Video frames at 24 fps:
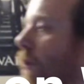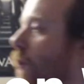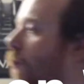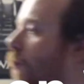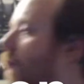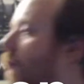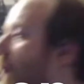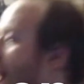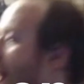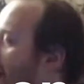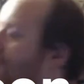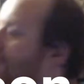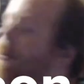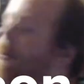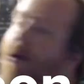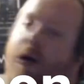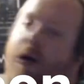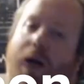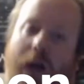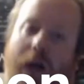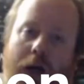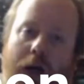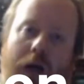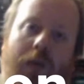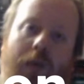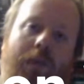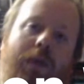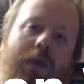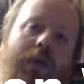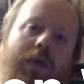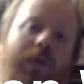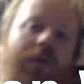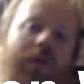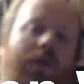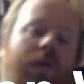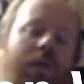wrap up.
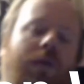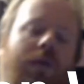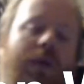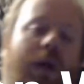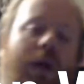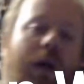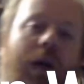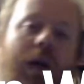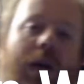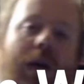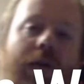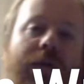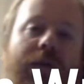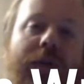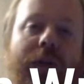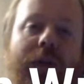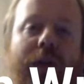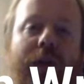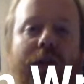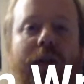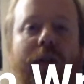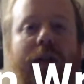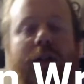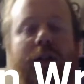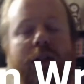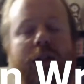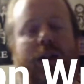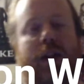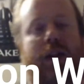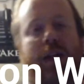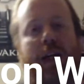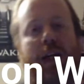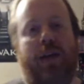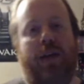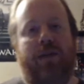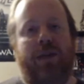Alright, for your
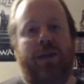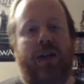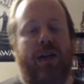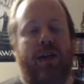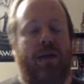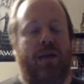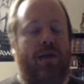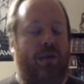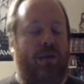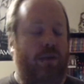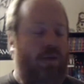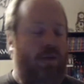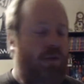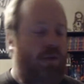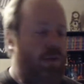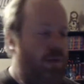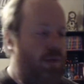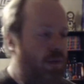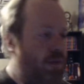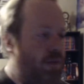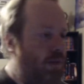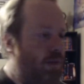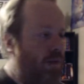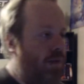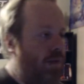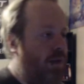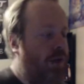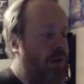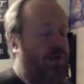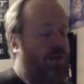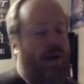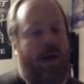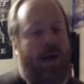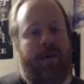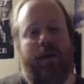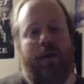gifted, let's
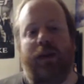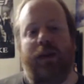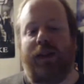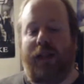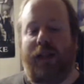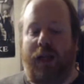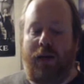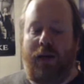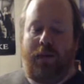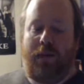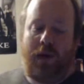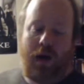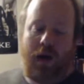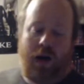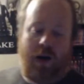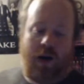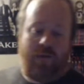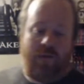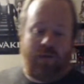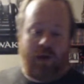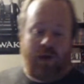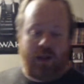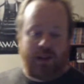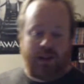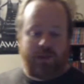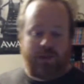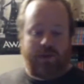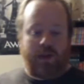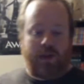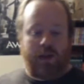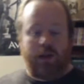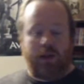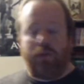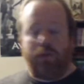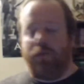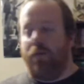wrap this up. Alright, first of
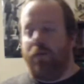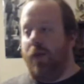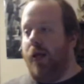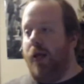all,